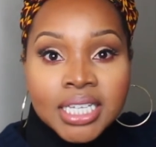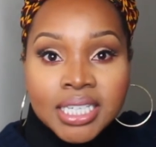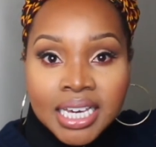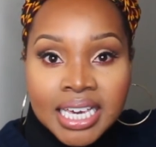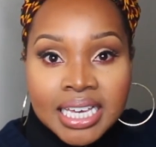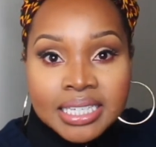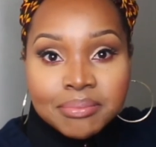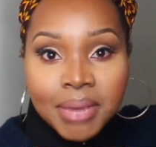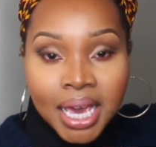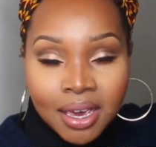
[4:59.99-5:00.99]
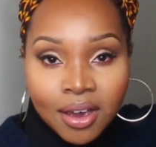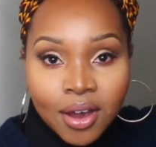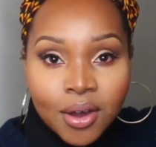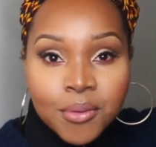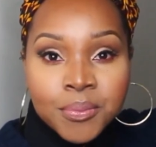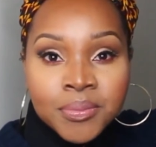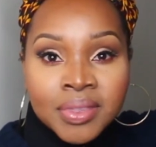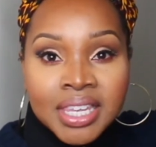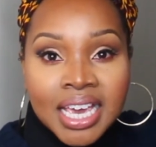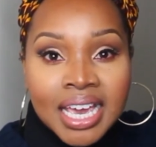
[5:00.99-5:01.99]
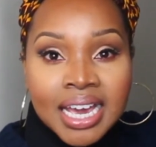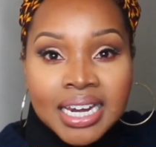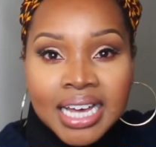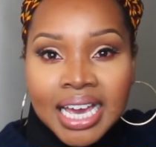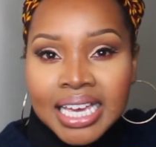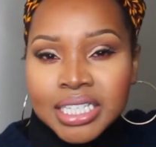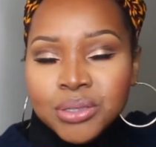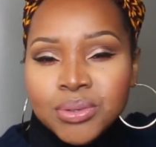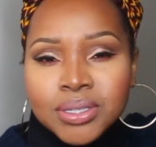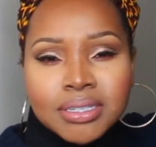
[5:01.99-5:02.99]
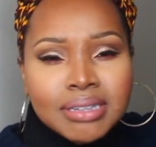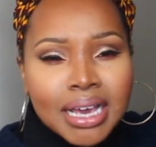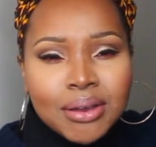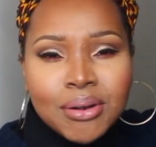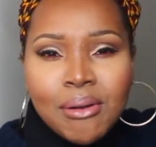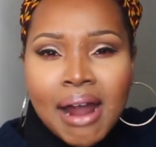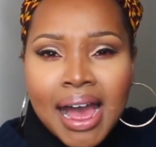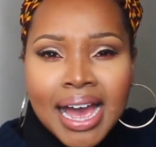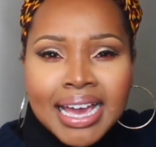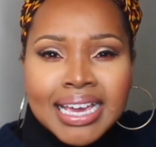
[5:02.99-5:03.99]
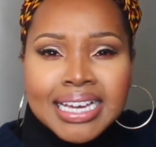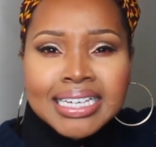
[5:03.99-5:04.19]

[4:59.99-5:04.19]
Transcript: Took his mango, and I guess he was like crying